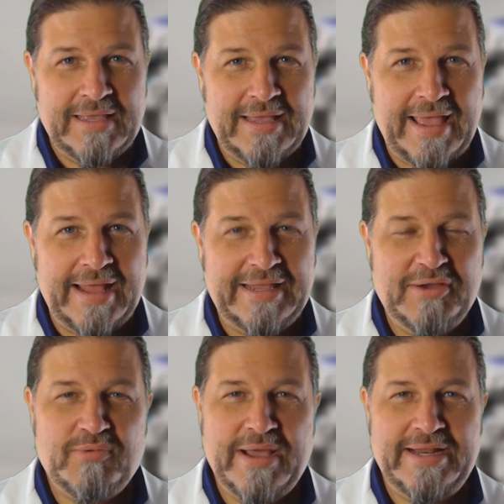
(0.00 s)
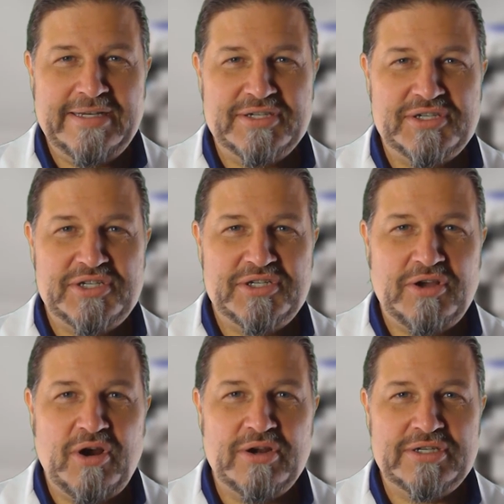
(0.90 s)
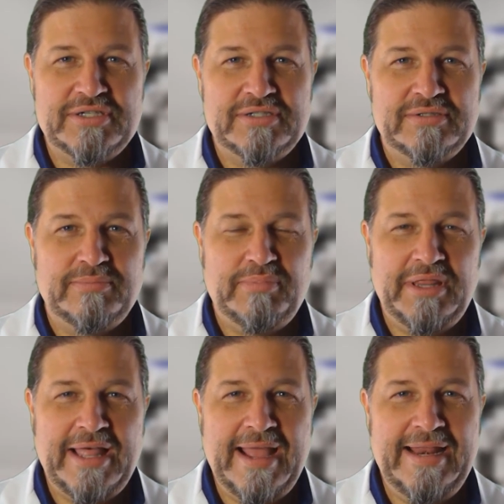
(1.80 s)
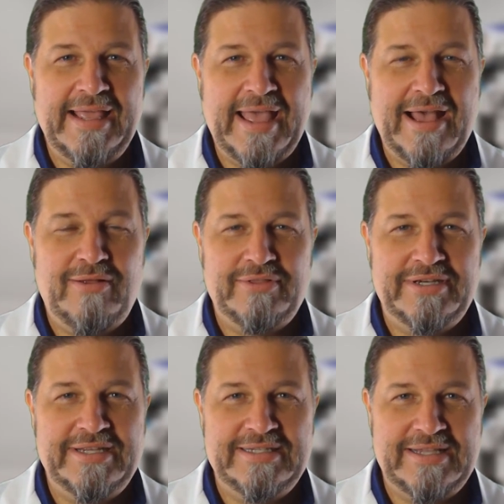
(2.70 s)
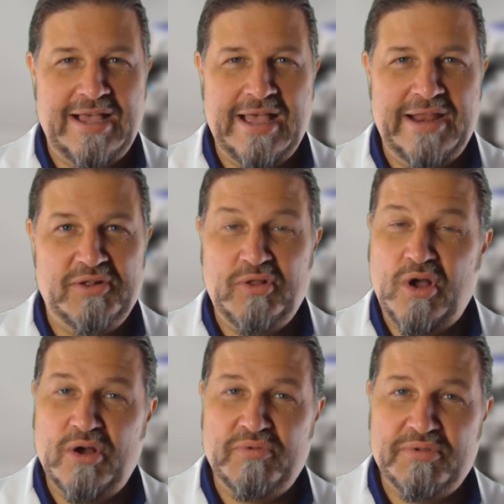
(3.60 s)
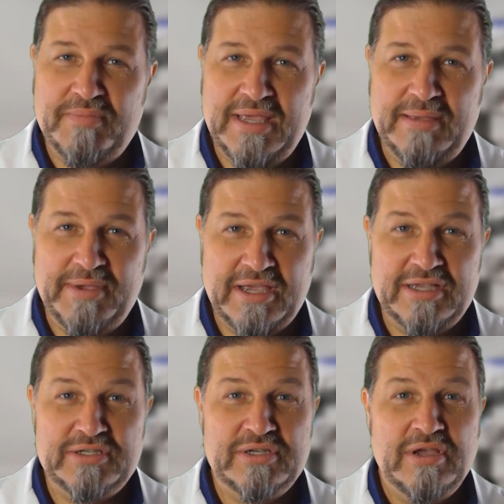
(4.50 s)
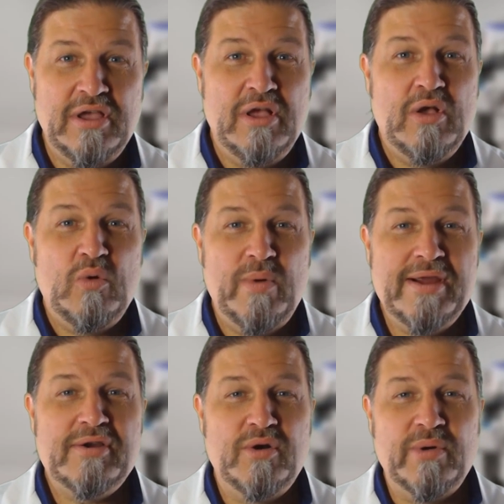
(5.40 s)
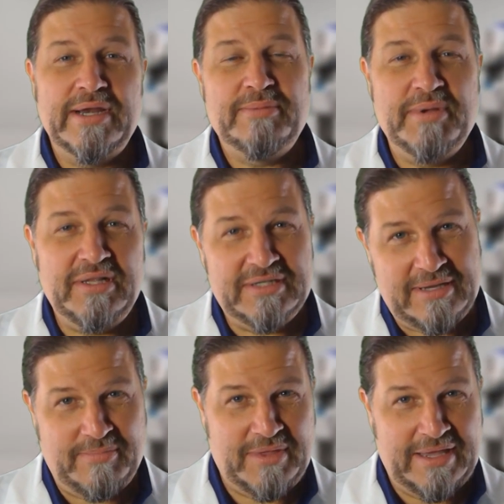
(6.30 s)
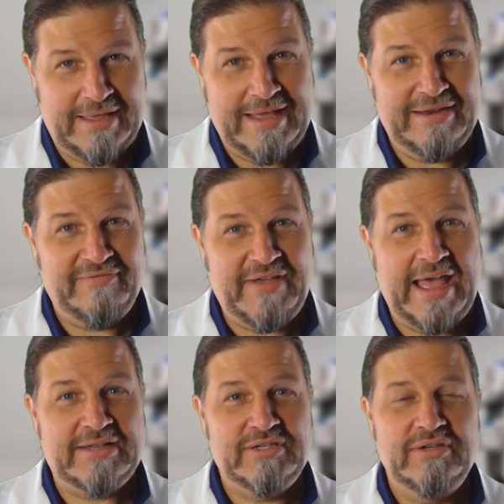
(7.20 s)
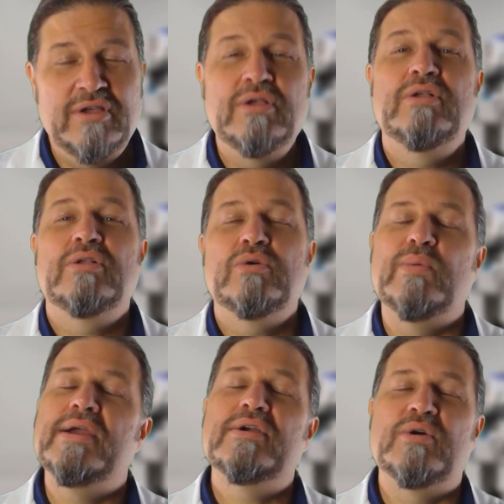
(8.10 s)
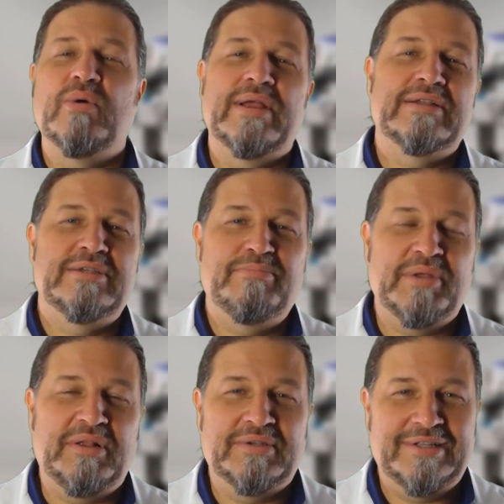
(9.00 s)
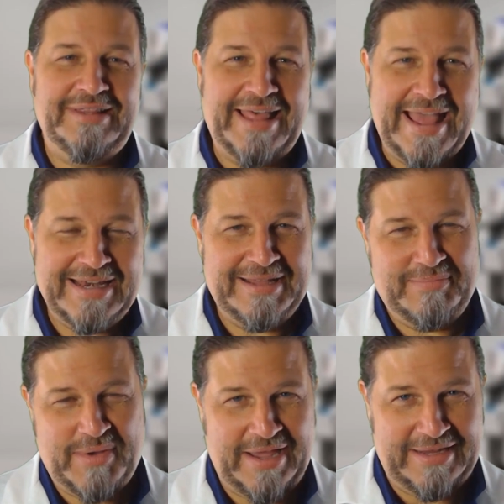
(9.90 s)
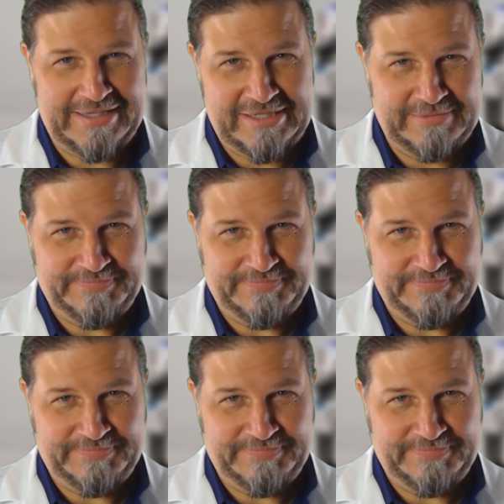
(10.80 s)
and get ready to start planning out the design along with me, because we're going to build something. And in fact, we're going to build a landing page.